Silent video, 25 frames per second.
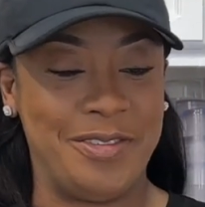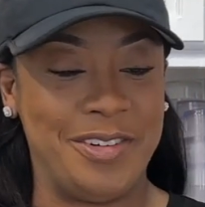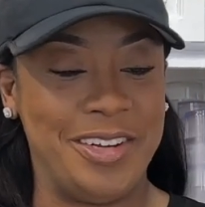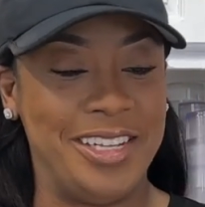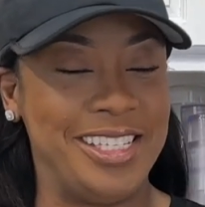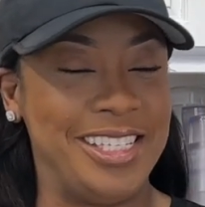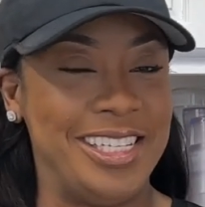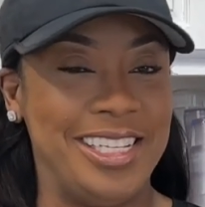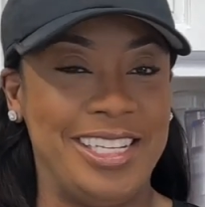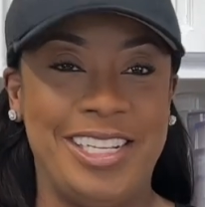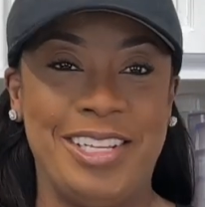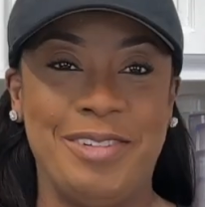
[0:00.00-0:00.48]

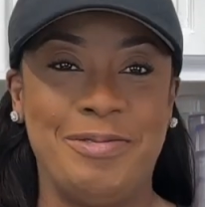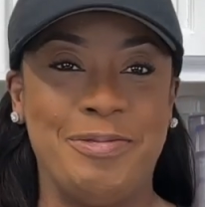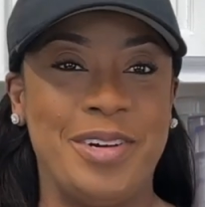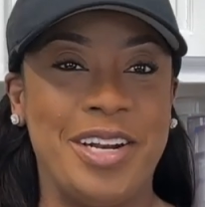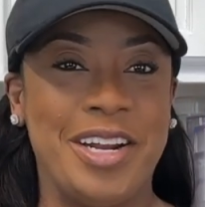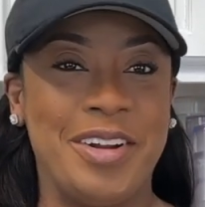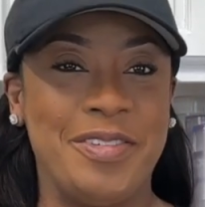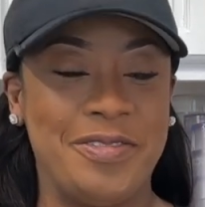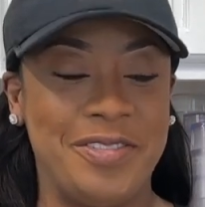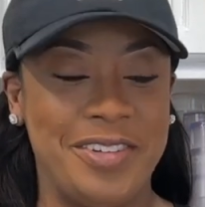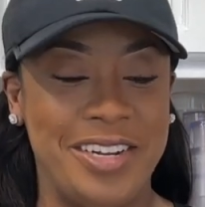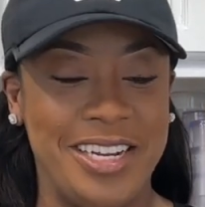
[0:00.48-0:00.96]

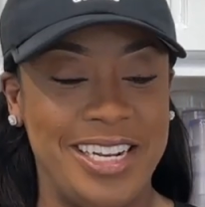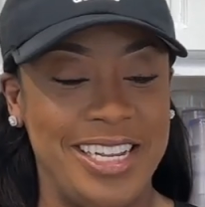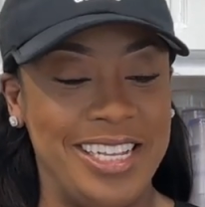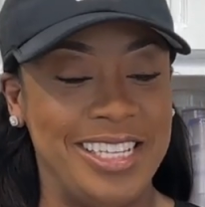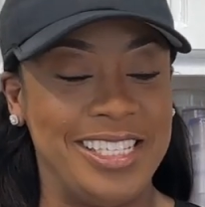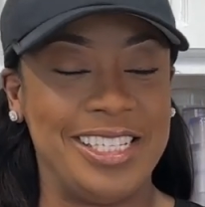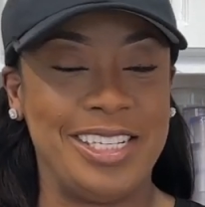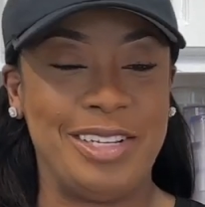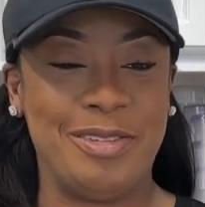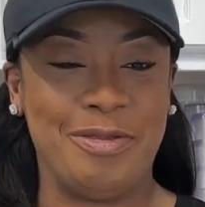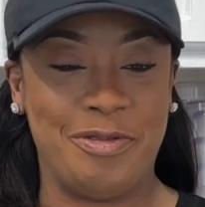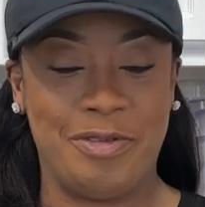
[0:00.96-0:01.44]
it is
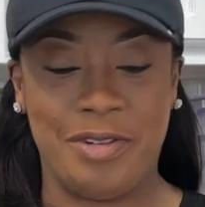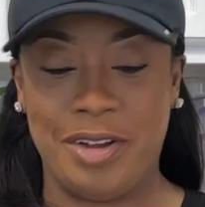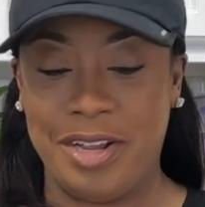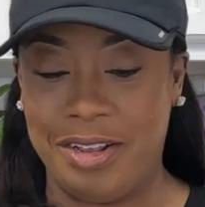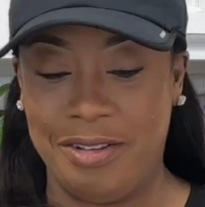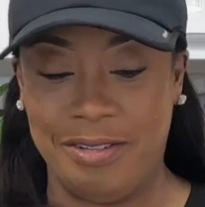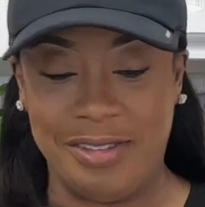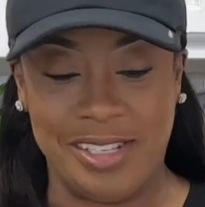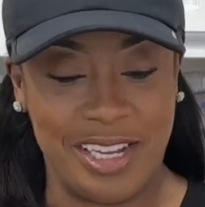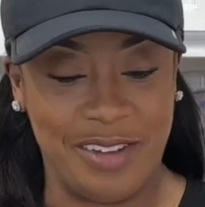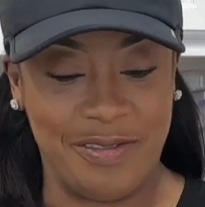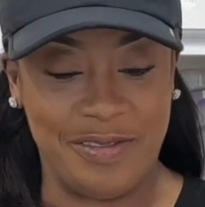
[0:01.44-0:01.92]
in the front,
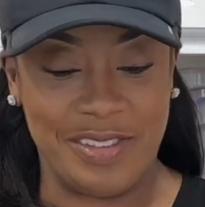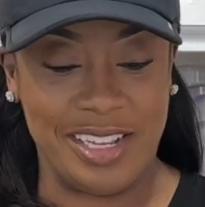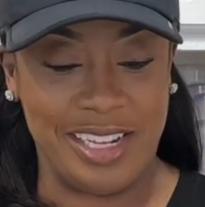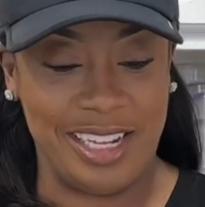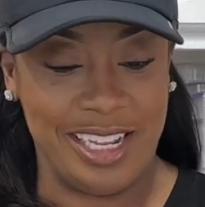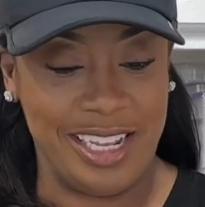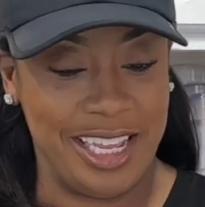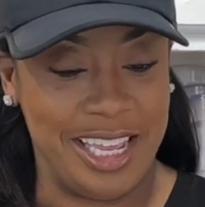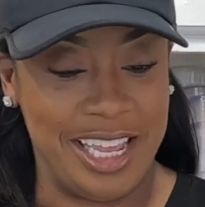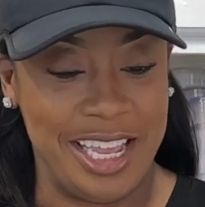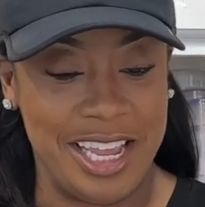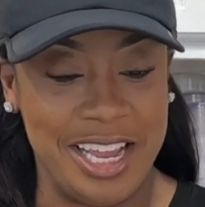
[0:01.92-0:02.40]
you
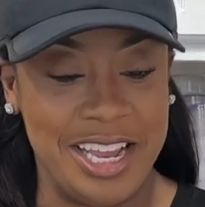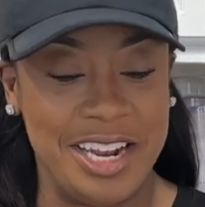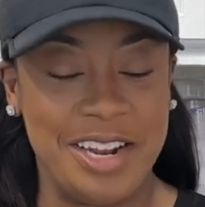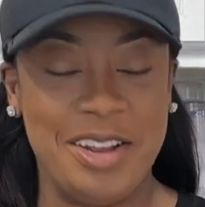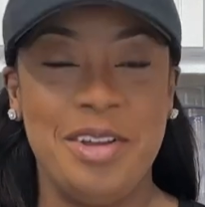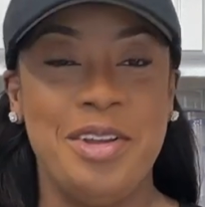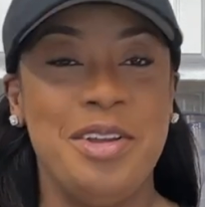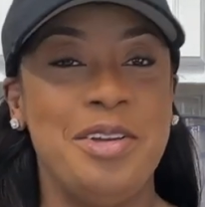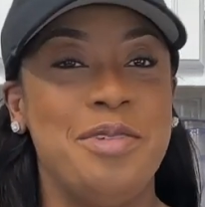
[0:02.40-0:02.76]
definitely can.